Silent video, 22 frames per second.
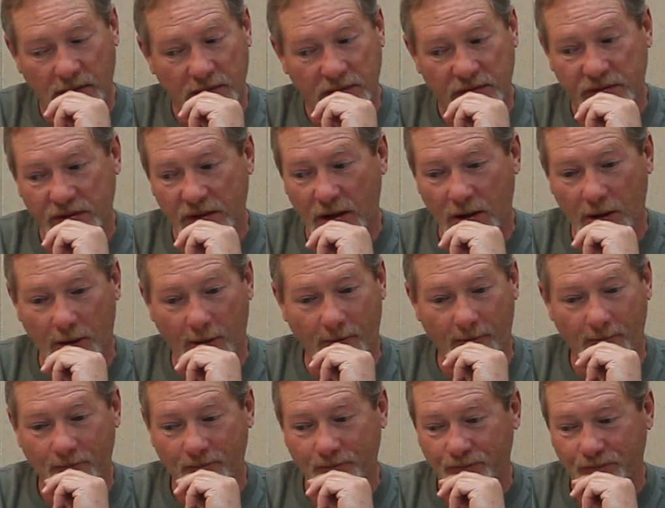
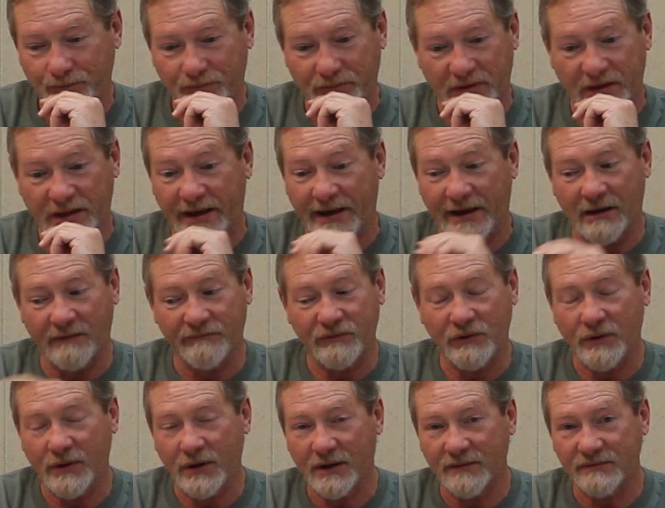So, yeah, if
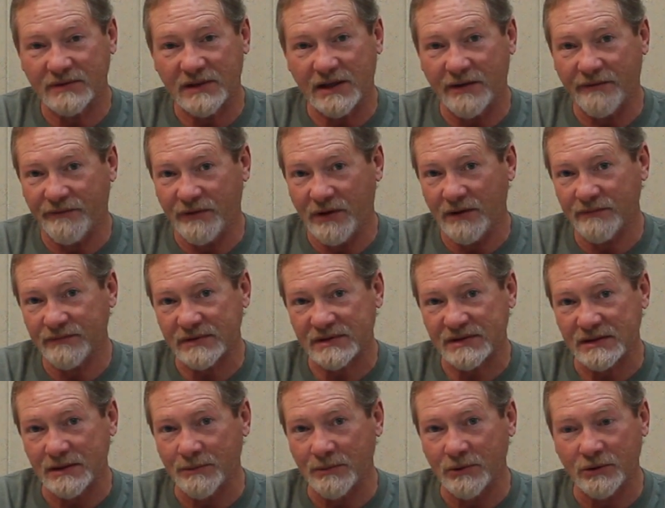you have a if you have a
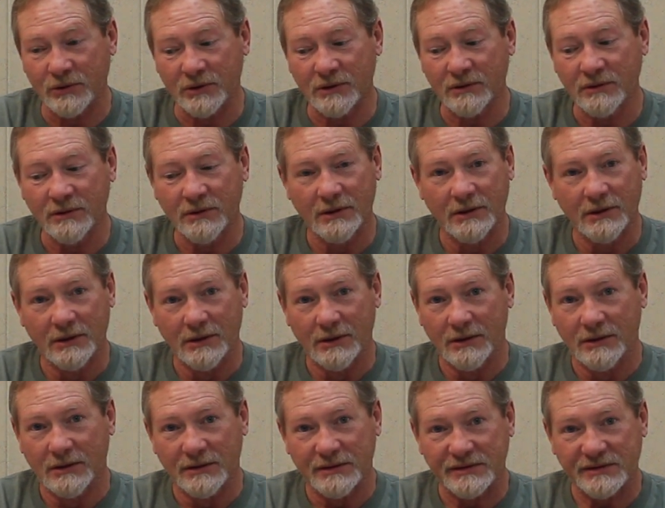similar
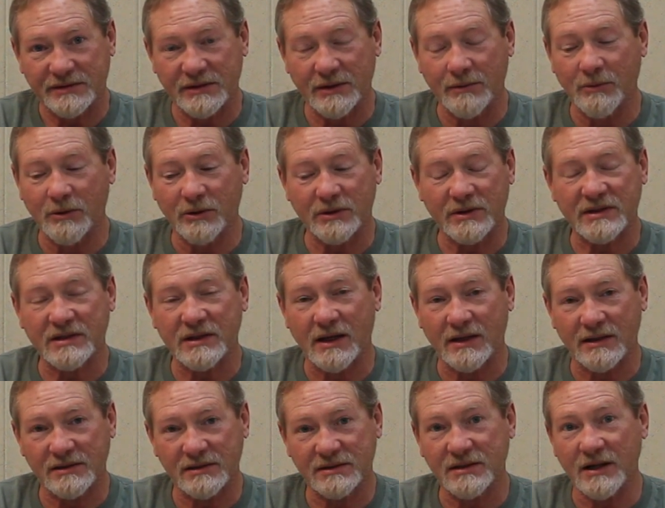similar
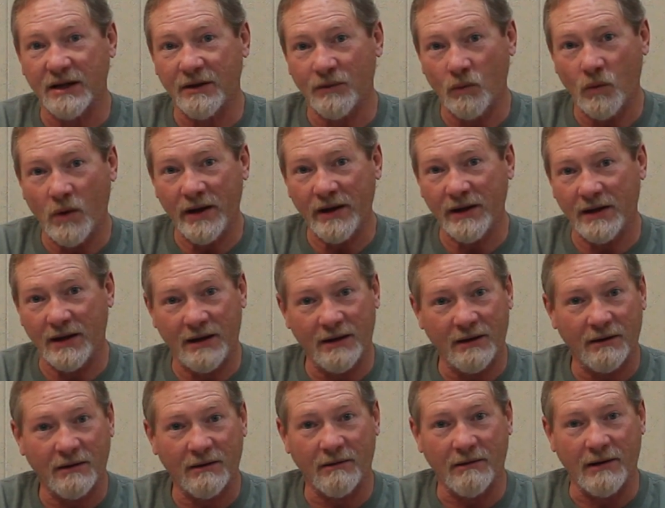size and weight
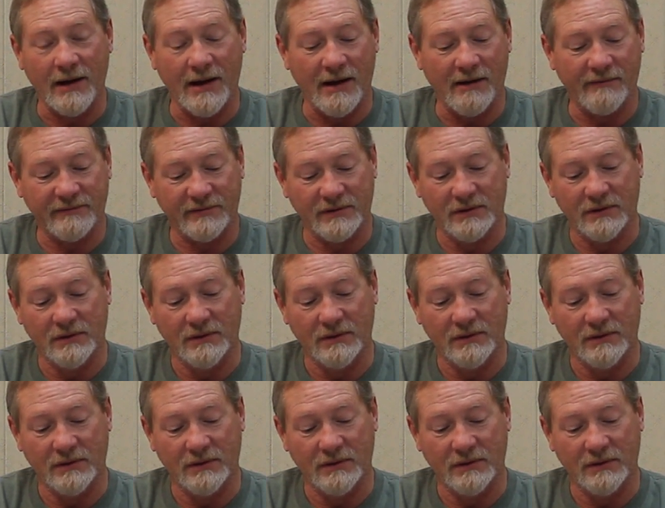aircraft,